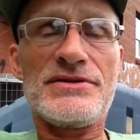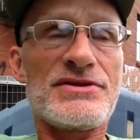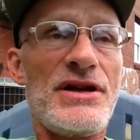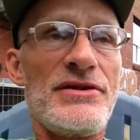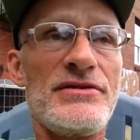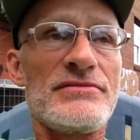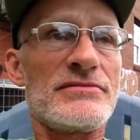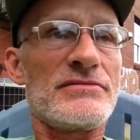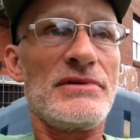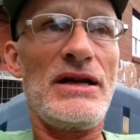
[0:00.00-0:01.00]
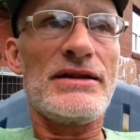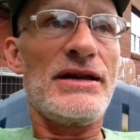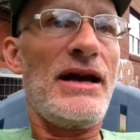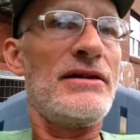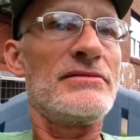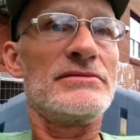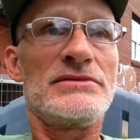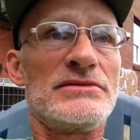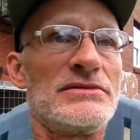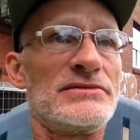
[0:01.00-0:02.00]
There's nothing like that
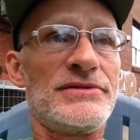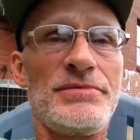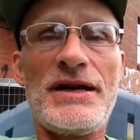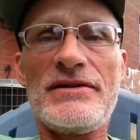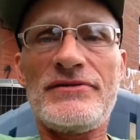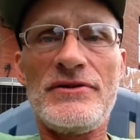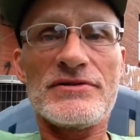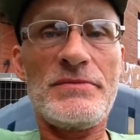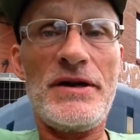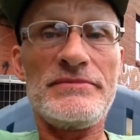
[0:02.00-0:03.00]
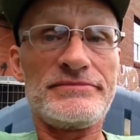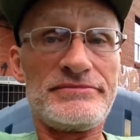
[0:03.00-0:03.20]
for black folks, man.